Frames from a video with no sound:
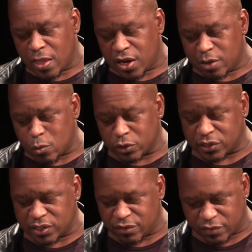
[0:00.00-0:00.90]
and more
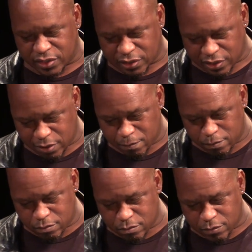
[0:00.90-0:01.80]
significantly,
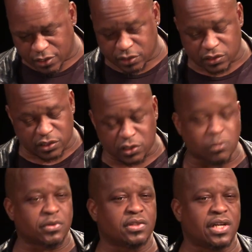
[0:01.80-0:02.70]
because this
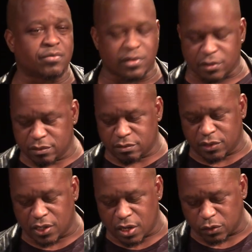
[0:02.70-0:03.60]
was never
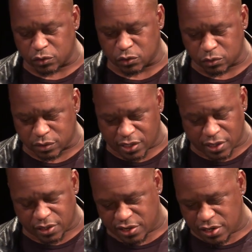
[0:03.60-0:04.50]
Inigo's
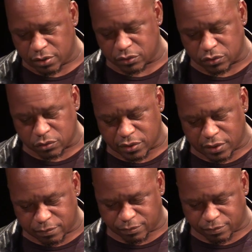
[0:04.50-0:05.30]
story.